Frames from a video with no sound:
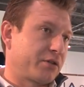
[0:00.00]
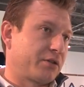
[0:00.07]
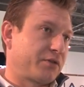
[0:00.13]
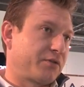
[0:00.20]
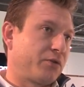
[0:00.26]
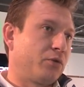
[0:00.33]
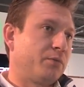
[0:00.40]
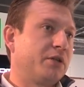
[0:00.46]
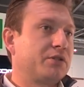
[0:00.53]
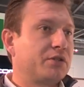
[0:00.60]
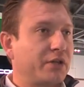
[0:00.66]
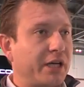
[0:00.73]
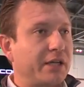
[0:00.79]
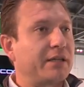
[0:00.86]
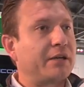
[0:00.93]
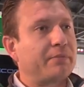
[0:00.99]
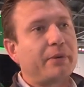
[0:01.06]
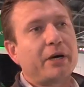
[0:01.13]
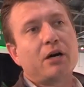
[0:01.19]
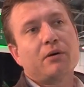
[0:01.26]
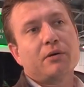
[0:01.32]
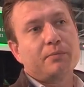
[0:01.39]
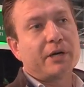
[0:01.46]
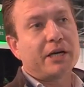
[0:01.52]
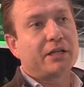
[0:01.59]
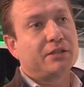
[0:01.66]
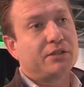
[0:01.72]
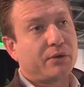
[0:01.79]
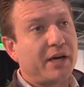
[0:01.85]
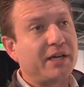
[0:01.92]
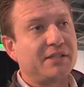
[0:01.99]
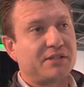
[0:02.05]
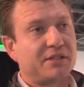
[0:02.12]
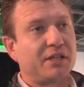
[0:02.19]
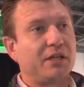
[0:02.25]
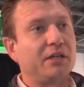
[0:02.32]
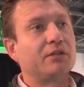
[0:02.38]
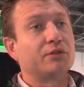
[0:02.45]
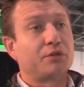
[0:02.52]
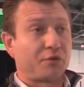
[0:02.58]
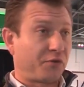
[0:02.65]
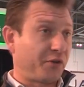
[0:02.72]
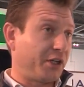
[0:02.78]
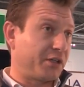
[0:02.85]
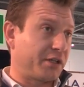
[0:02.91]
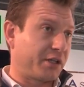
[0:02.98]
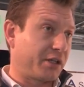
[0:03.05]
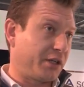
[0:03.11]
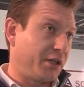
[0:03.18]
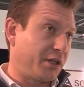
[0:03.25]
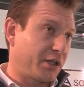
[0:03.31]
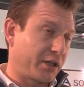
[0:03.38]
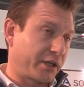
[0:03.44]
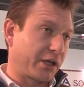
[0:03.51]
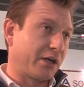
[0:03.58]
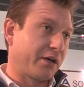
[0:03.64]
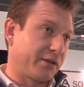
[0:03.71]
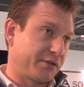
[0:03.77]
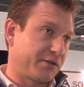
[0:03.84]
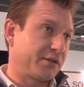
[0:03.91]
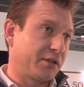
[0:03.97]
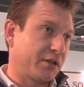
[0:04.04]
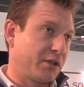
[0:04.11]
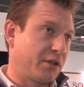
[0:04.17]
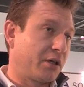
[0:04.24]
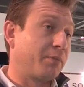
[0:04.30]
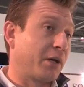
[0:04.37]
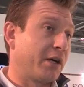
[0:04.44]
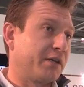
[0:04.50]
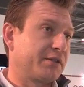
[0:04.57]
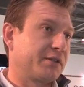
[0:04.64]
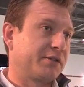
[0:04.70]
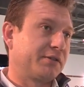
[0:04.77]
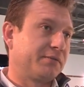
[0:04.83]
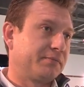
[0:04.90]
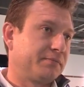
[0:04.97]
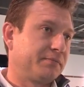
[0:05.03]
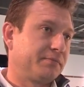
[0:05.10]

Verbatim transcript: transformer to get that power back into AC to feed the uh, client's uh, appliances